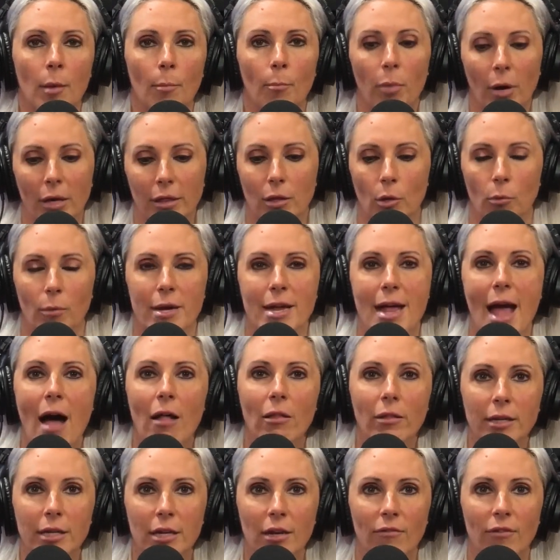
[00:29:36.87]
But the
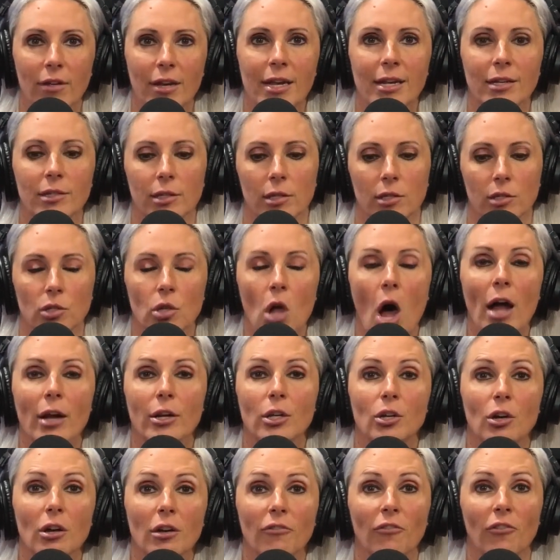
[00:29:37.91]
reality of it is, it's
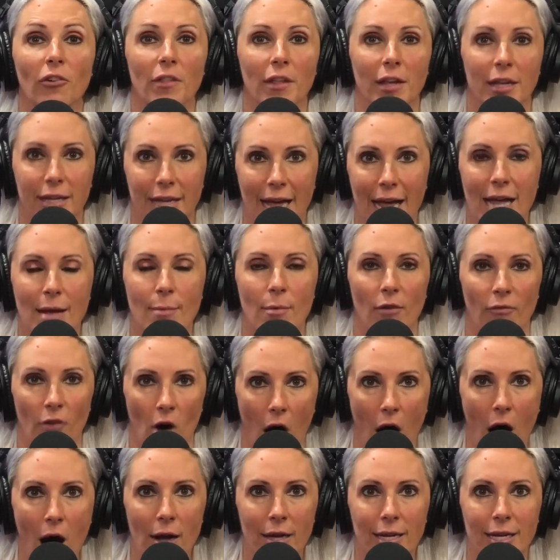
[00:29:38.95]
not good for the game of
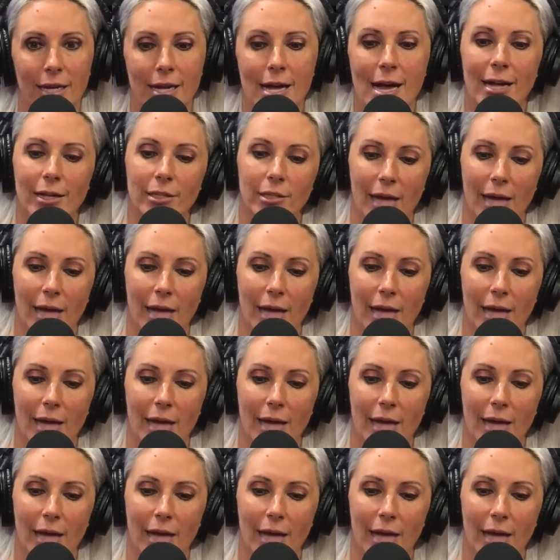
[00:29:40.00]
hockey